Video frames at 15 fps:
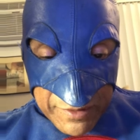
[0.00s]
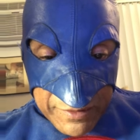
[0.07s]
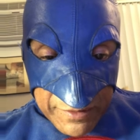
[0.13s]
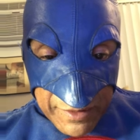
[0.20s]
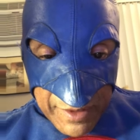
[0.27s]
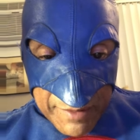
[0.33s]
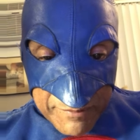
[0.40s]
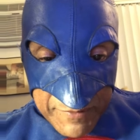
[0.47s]

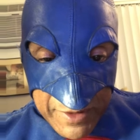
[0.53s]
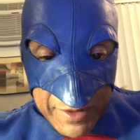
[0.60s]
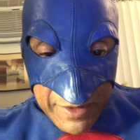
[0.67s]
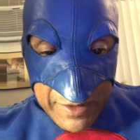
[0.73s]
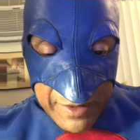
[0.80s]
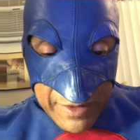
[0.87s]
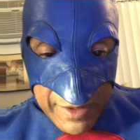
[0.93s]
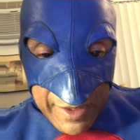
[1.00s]
yeah.
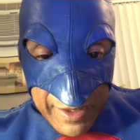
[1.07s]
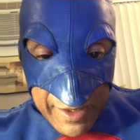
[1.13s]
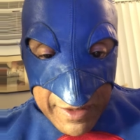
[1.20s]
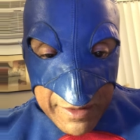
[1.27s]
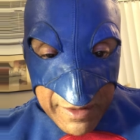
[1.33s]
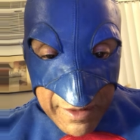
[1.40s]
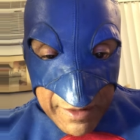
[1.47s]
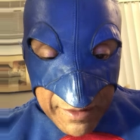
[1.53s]

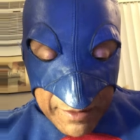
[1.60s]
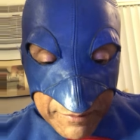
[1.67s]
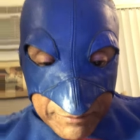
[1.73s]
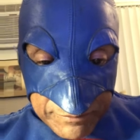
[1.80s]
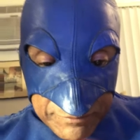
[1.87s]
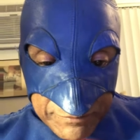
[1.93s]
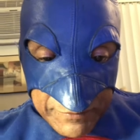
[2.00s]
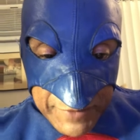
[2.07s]
And
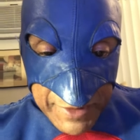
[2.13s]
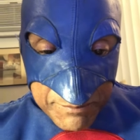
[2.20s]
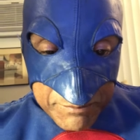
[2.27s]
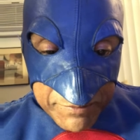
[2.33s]
they